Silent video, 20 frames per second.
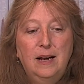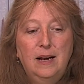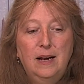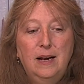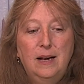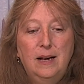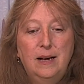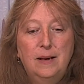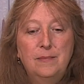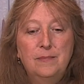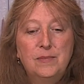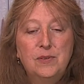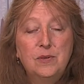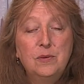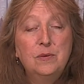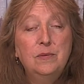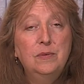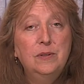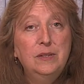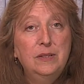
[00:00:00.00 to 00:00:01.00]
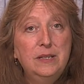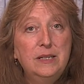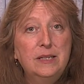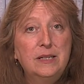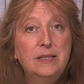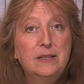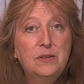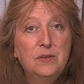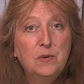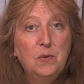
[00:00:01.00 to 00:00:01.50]
So it really
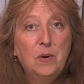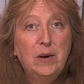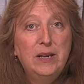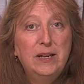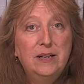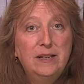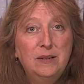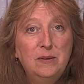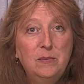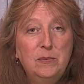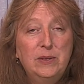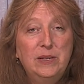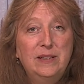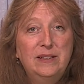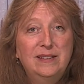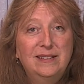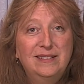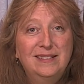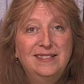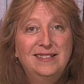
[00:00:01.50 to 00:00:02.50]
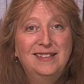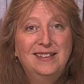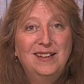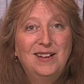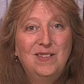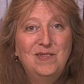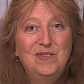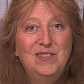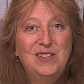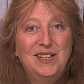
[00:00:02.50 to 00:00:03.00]
is quite a bit
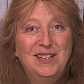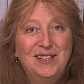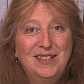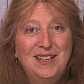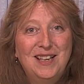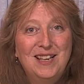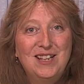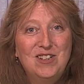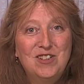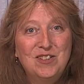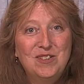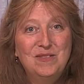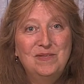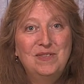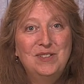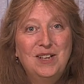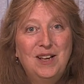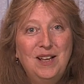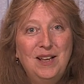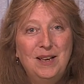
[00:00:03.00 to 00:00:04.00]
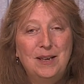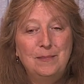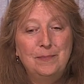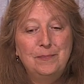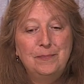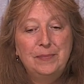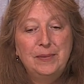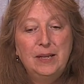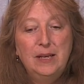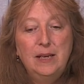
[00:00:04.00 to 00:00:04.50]
of dedication of
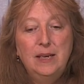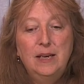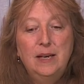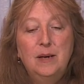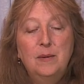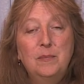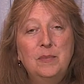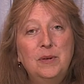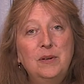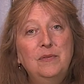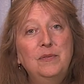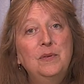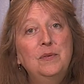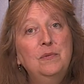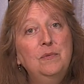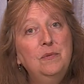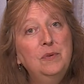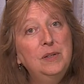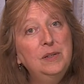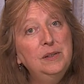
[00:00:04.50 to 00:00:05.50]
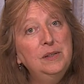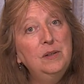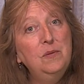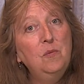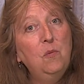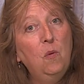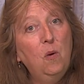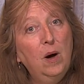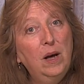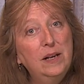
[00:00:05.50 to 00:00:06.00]
time. But if you really
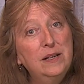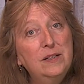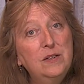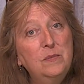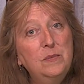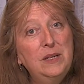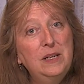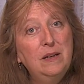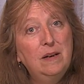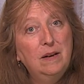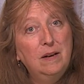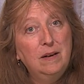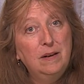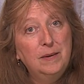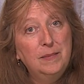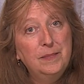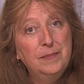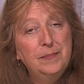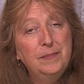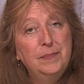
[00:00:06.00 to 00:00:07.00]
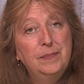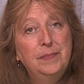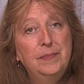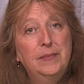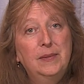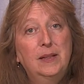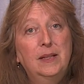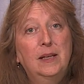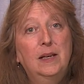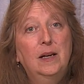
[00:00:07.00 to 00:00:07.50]
want to become
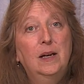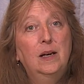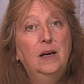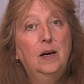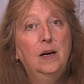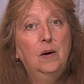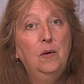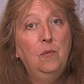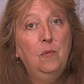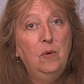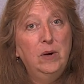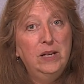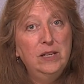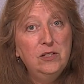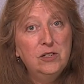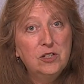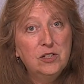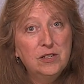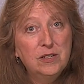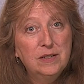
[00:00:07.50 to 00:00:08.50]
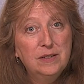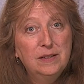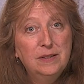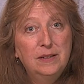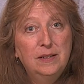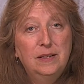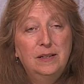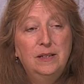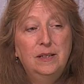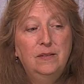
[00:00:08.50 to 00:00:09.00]
a witch,
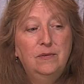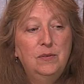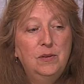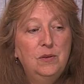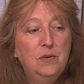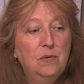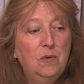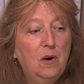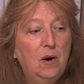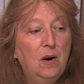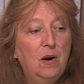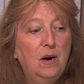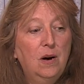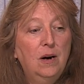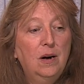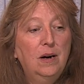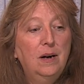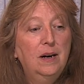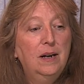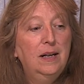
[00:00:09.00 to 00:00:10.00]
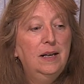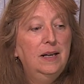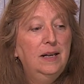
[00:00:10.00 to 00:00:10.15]
if you are